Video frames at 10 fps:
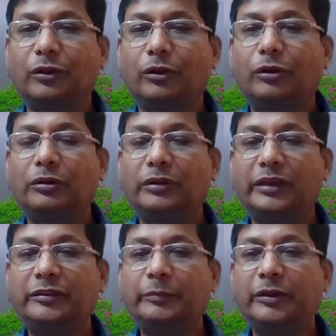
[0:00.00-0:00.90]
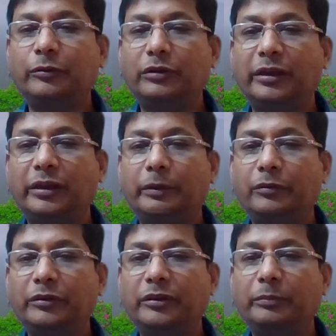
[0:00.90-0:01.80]
Oh, that is very good. I
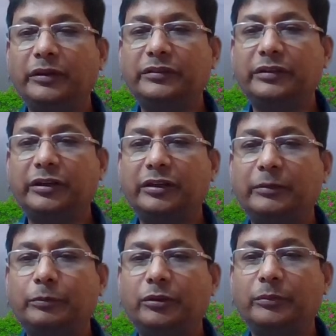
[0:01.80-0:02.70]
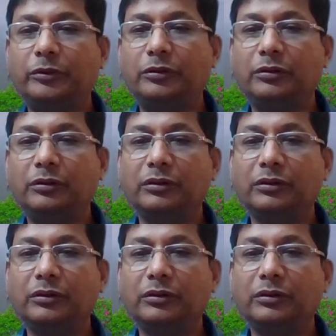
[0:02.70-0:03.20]
founded my startup from your